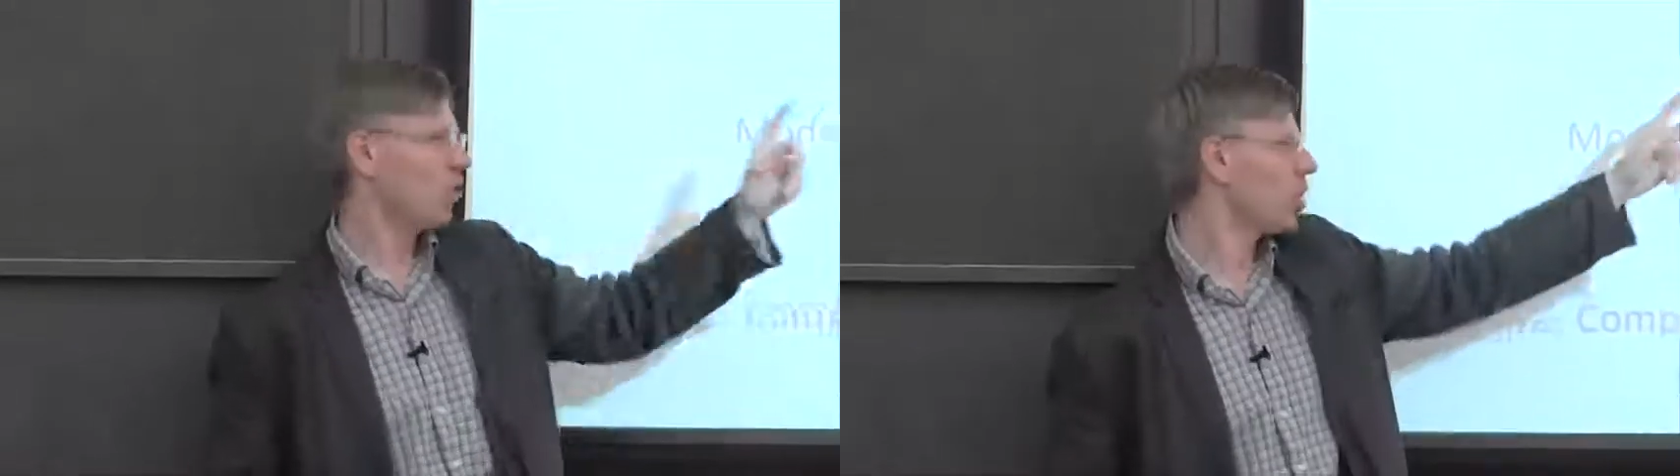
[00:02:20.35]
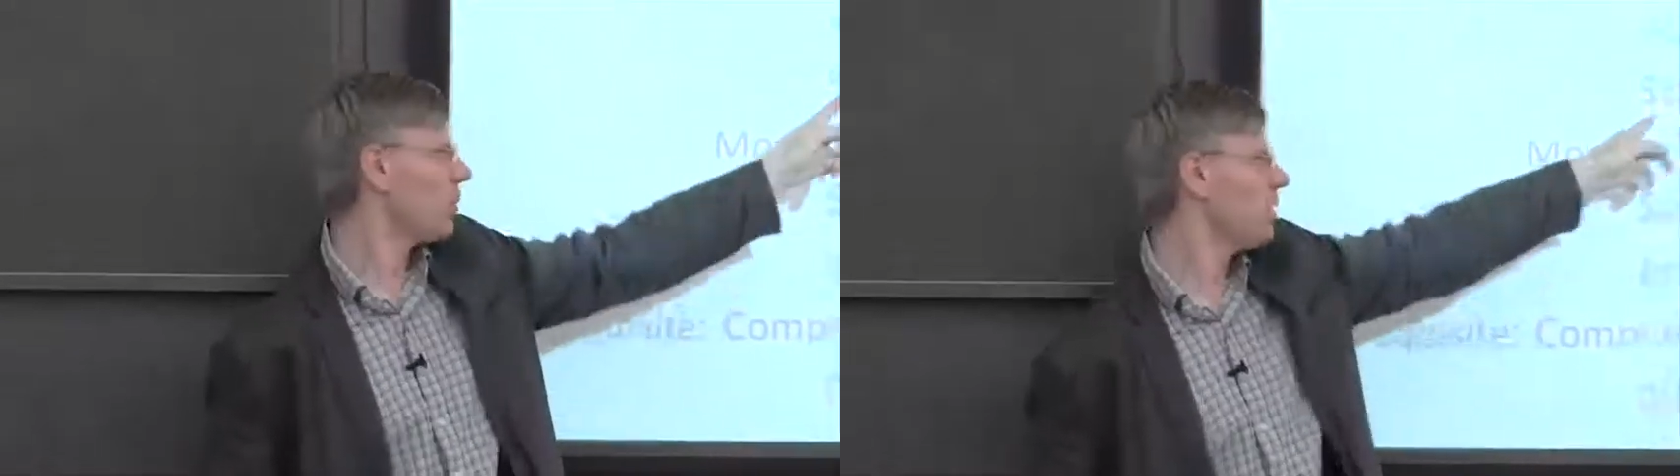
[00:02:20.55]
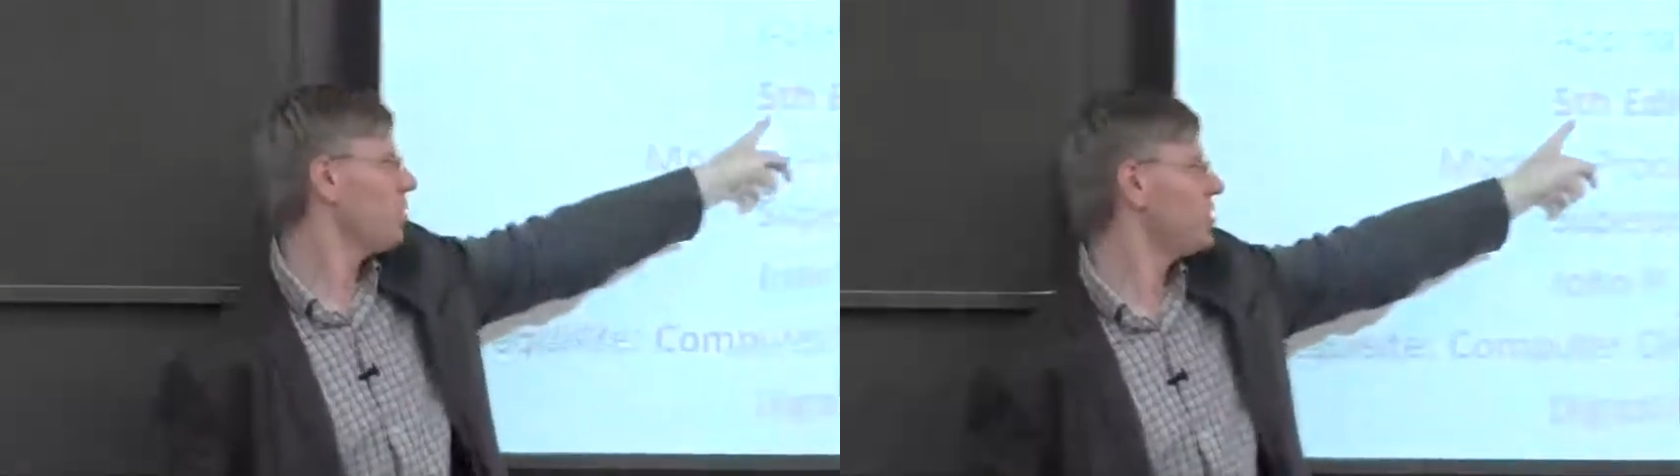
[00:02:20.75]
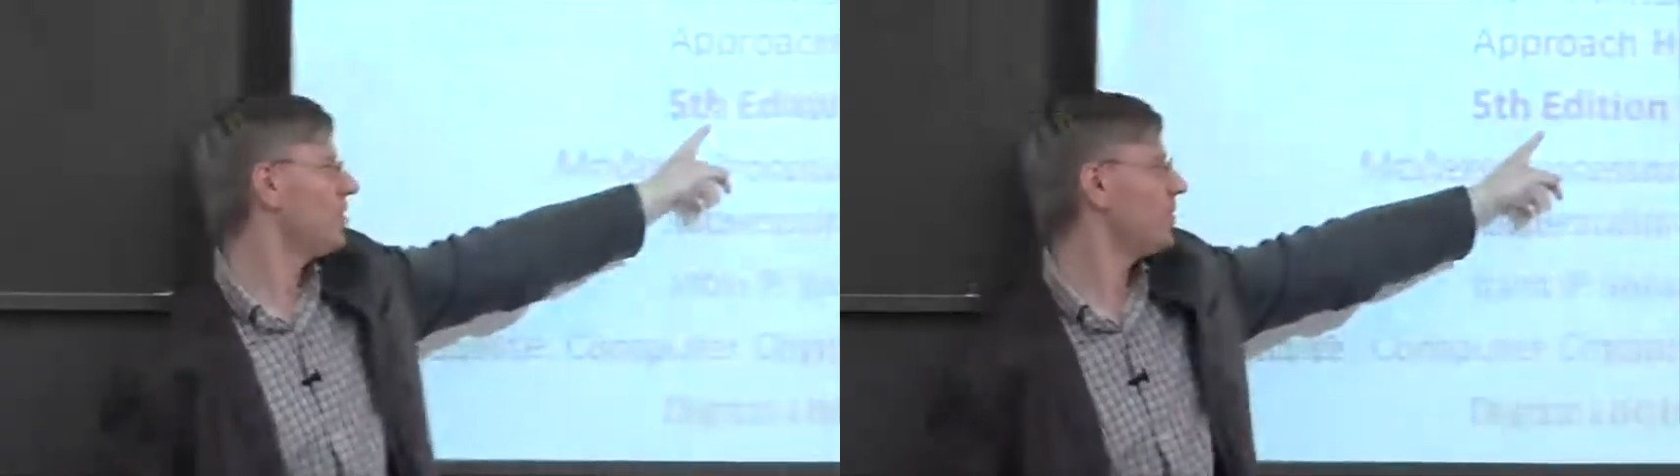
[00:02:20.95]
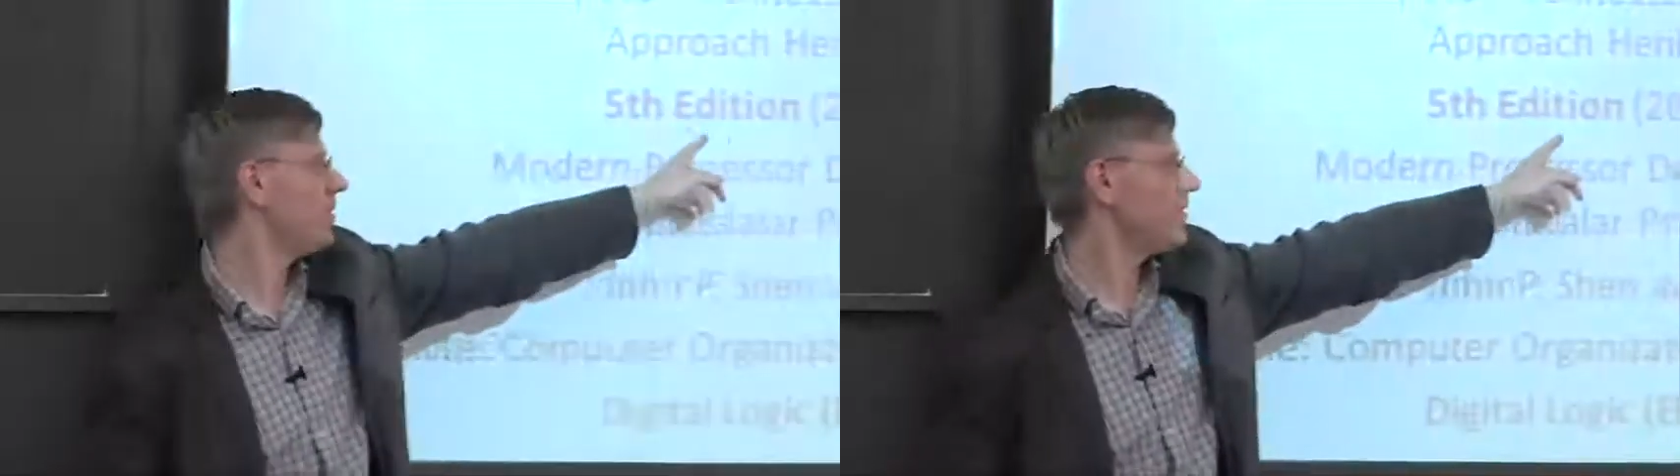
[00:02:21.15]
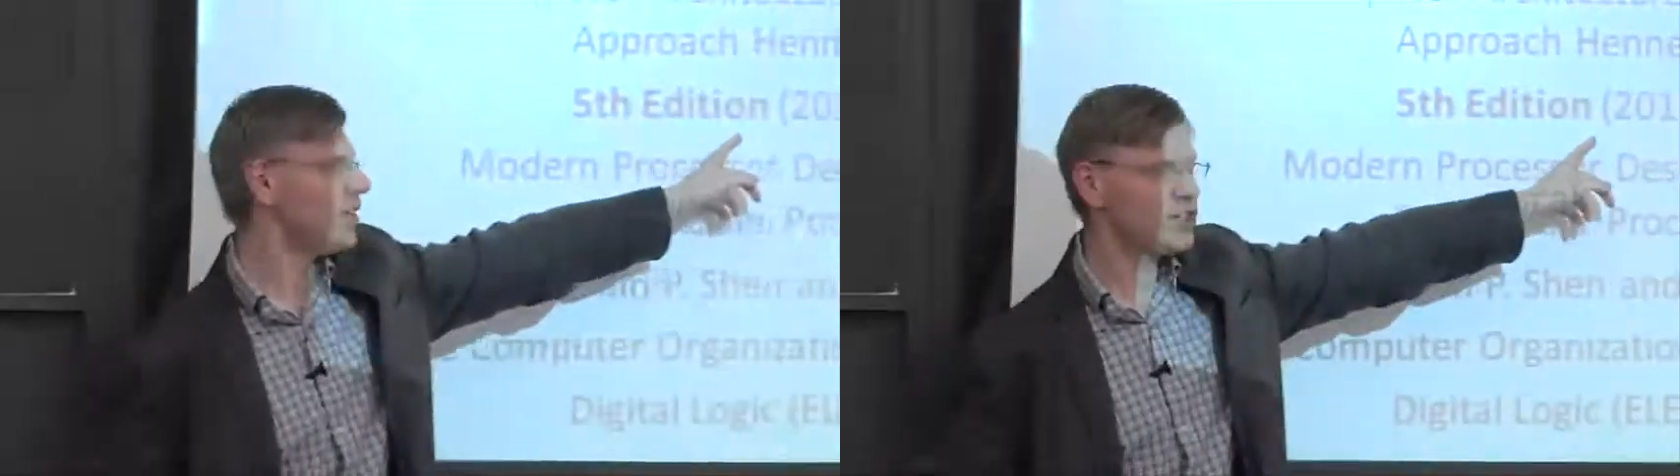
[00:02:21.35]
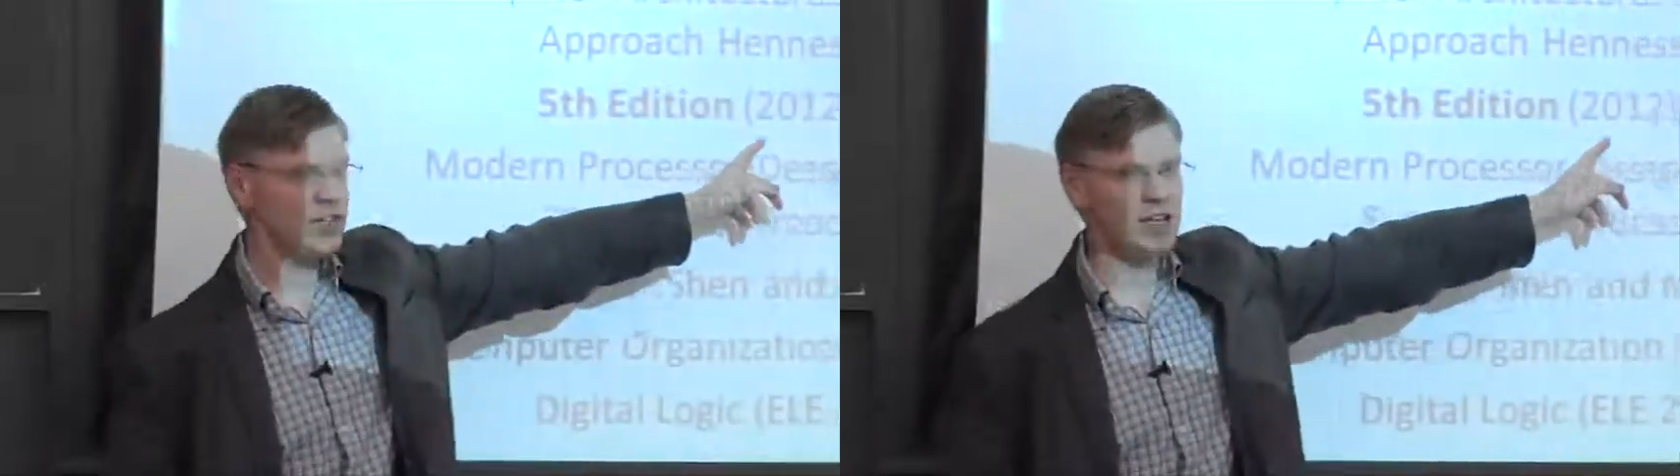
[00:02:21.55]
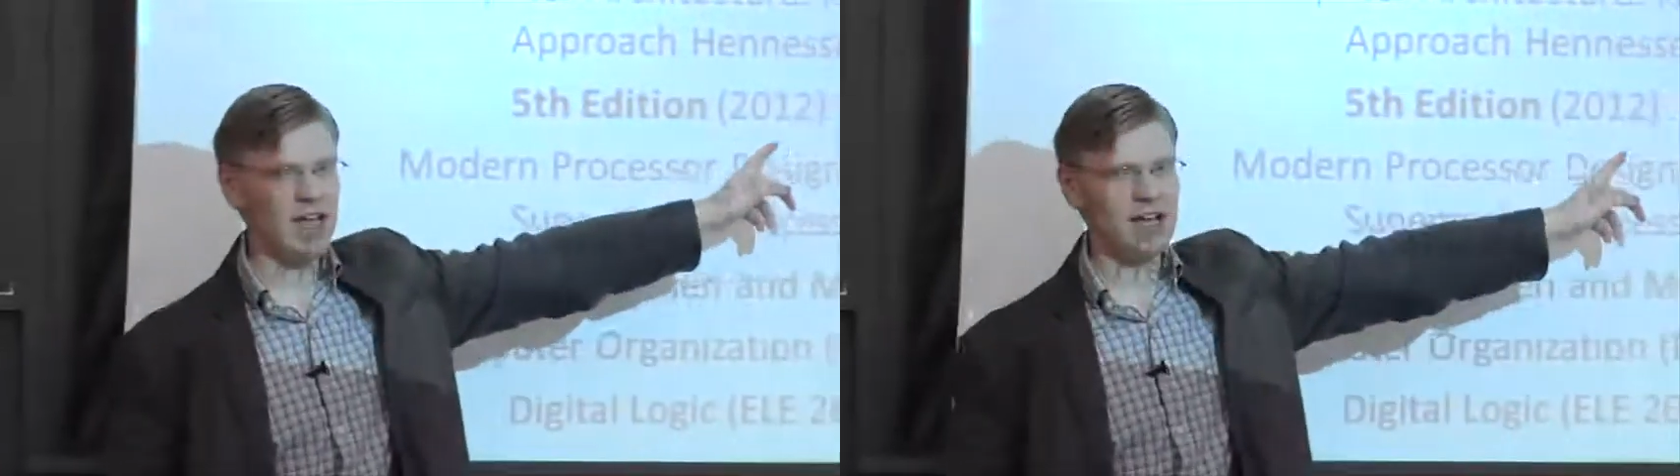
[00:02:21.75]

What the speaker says: We're going to be using the 5th edition,